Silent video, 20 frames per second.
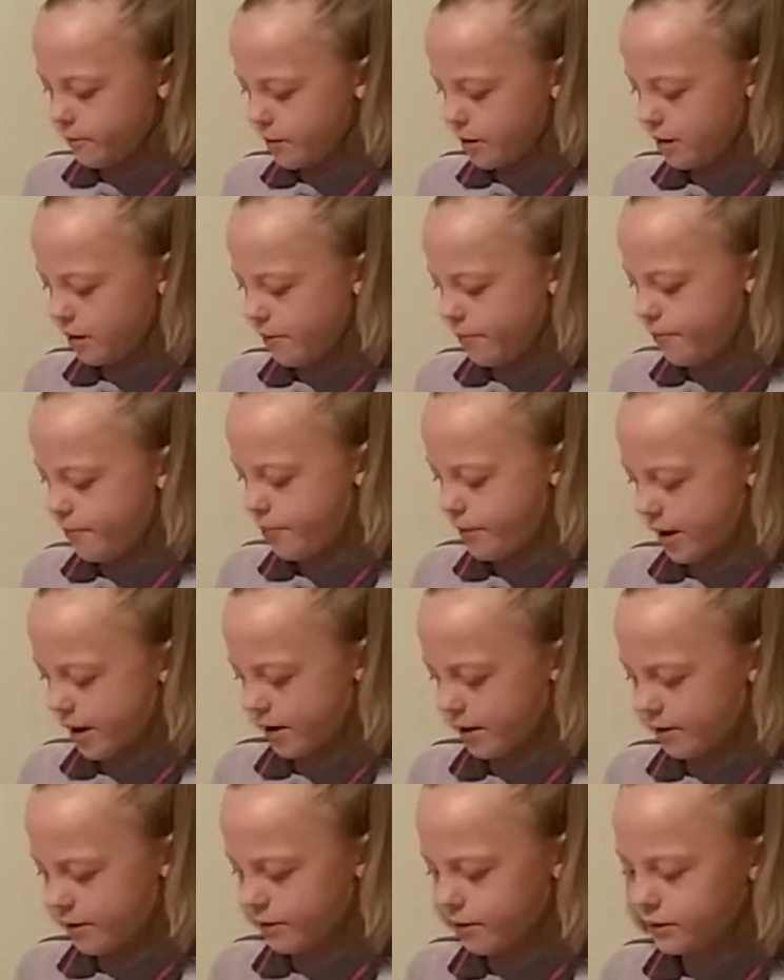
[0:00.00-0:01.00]
many
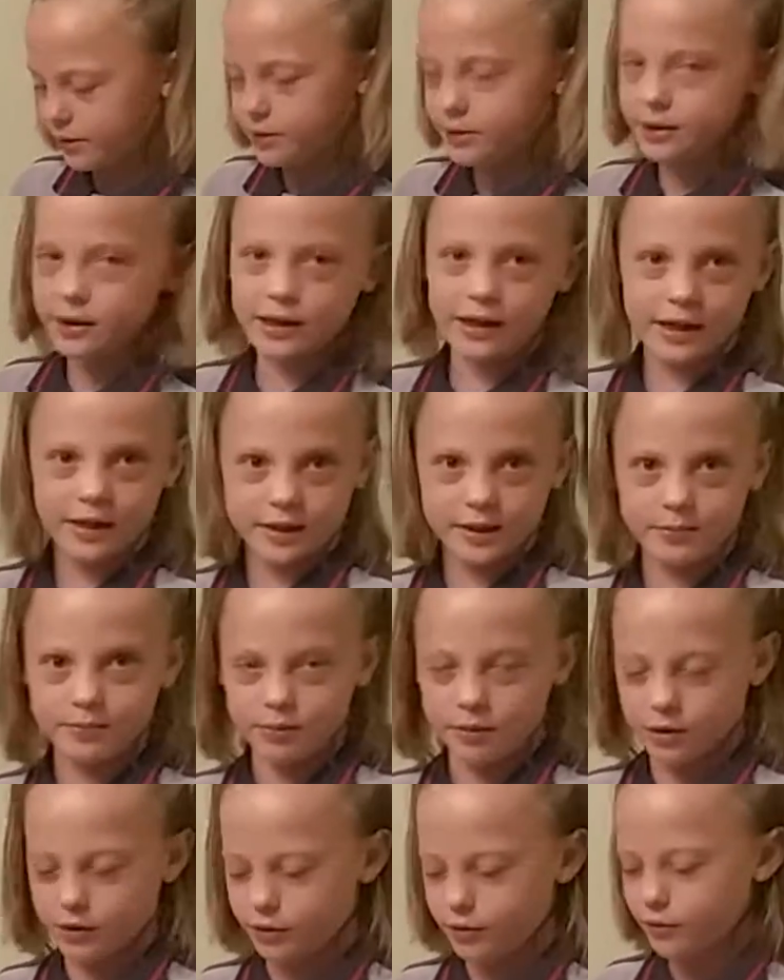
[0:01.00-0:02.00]
bears. It's
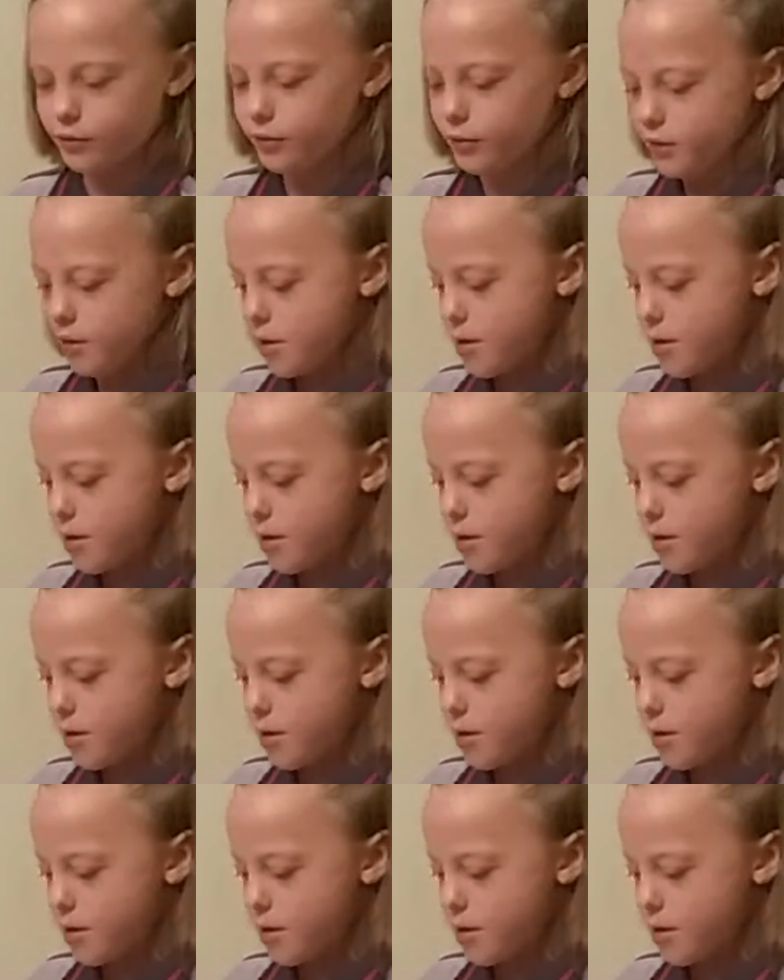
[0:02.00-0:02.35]
blue.